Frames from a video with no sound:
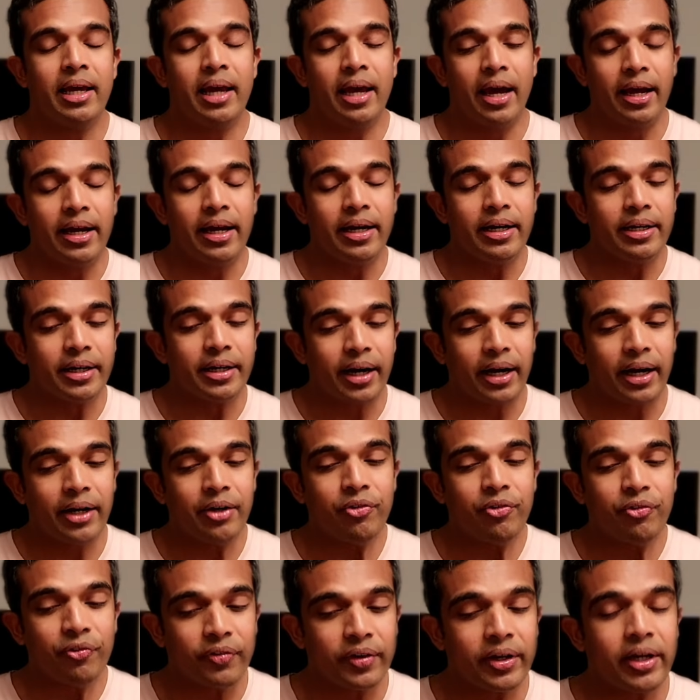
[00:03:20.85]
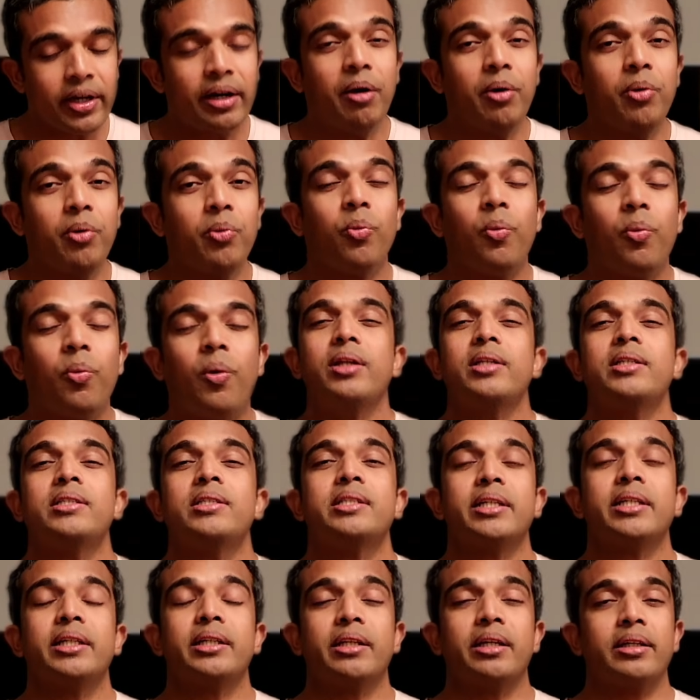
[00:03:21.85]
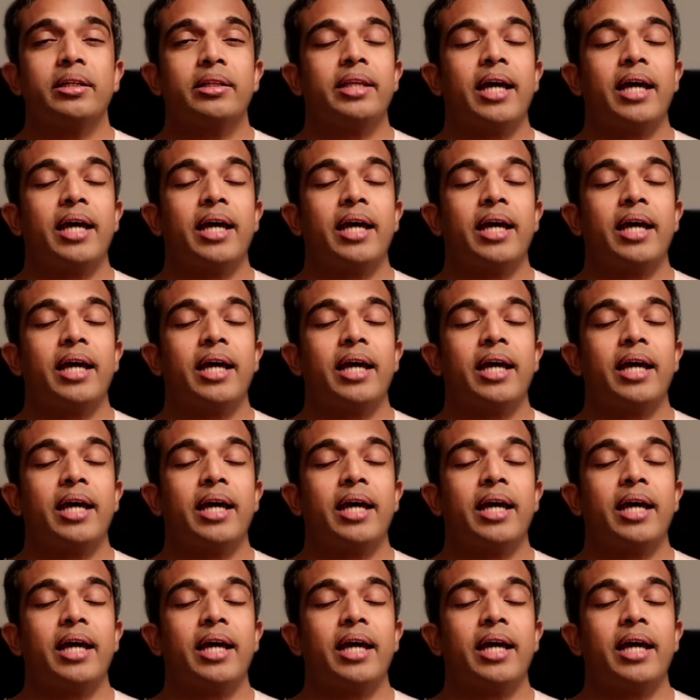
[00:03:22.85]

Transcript: and try to figure out what is it